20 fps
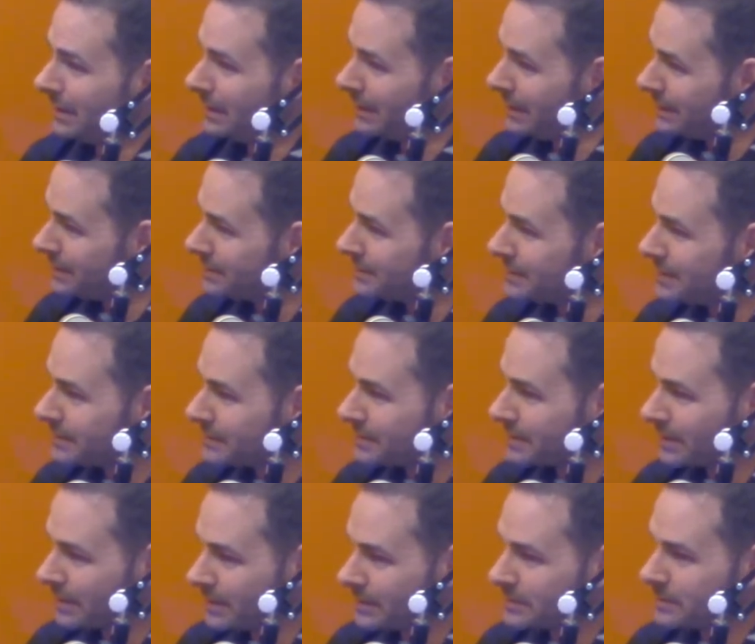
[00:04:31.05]
easy
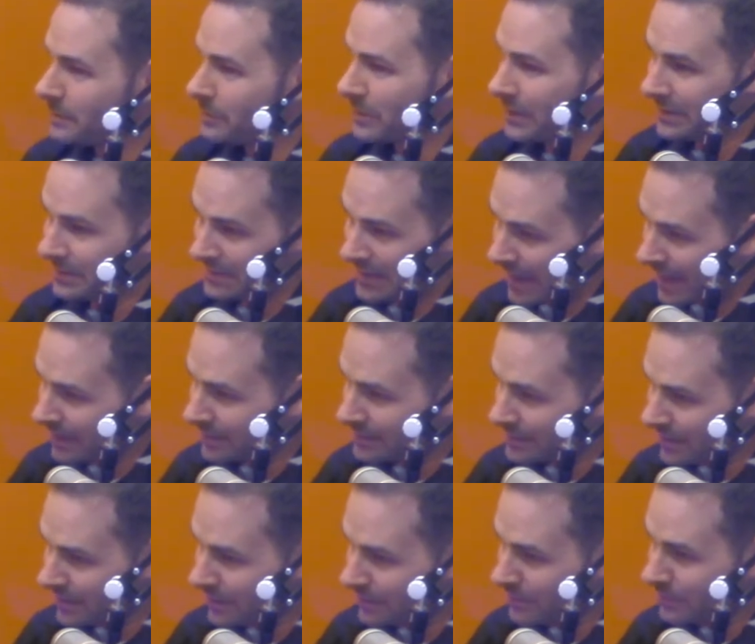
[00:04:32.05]
to get something
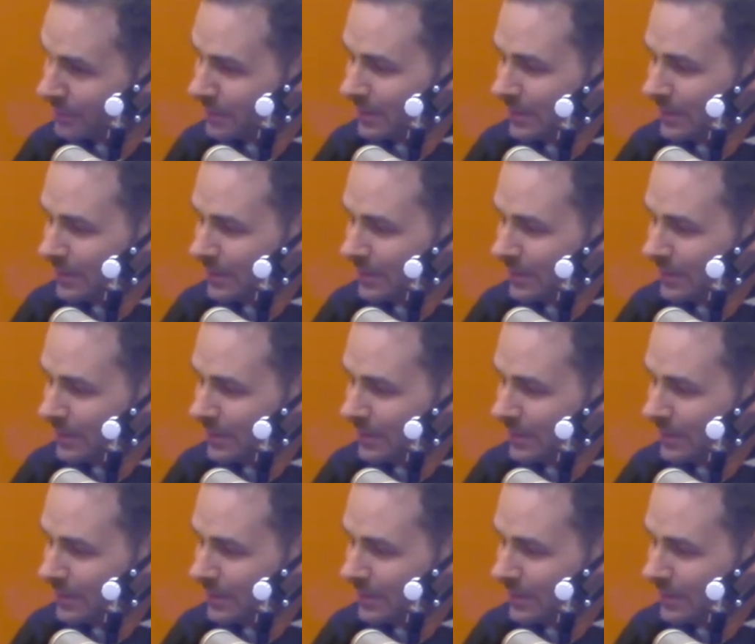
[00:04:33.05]
tactile.